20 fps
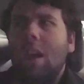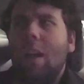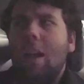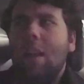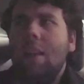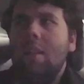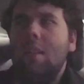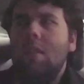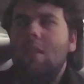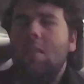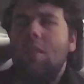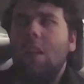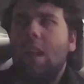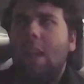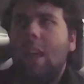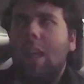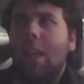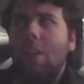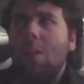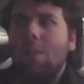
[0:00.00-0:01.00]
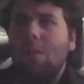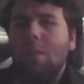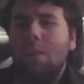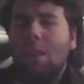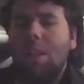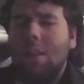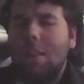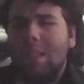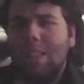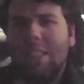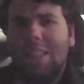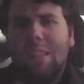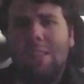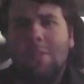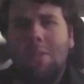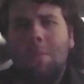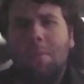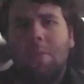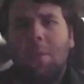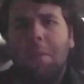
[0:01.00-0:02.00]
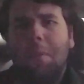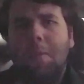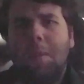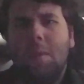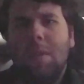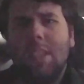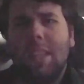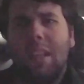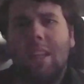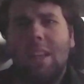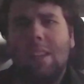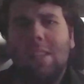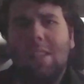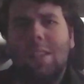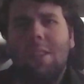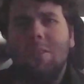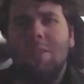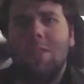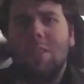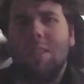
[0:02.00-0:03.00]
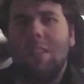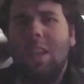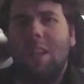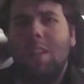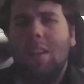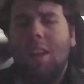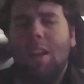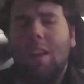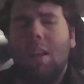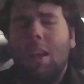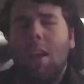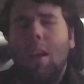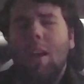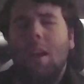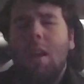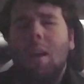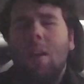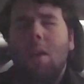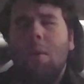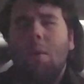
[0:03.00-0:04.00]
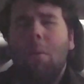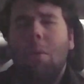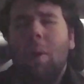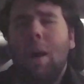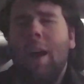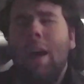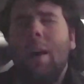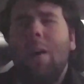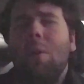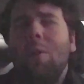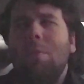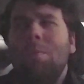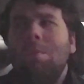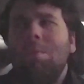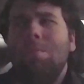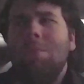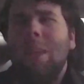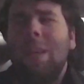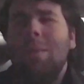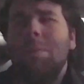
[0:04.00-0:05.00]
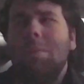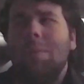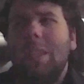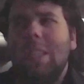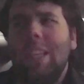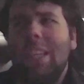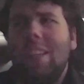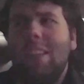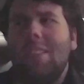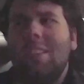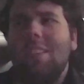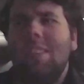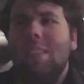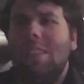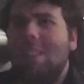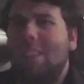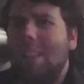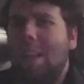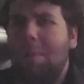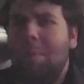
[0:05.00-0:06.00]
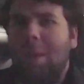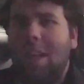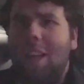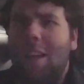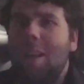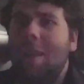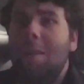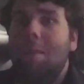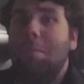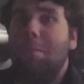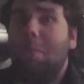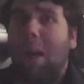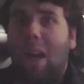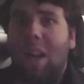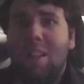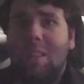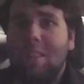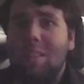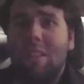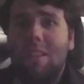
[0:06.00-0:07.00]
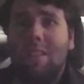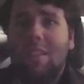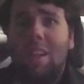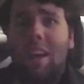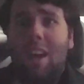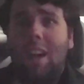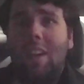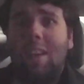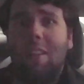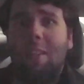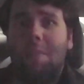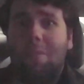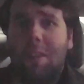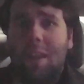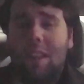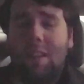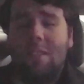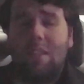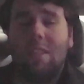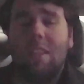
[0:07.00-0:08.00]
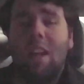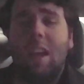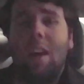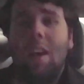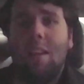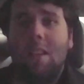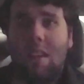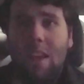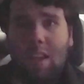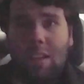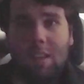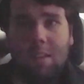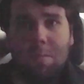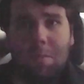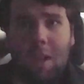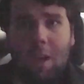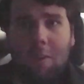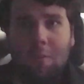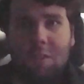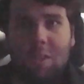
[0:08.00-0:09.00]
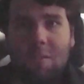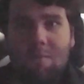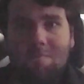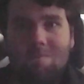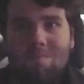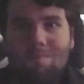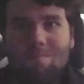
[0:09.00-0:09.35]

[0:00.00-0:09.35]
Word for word: at and you hear, you listen to him for a few seconds and you just think, like, wow, please, somebody punch this guy in the face and knock him out.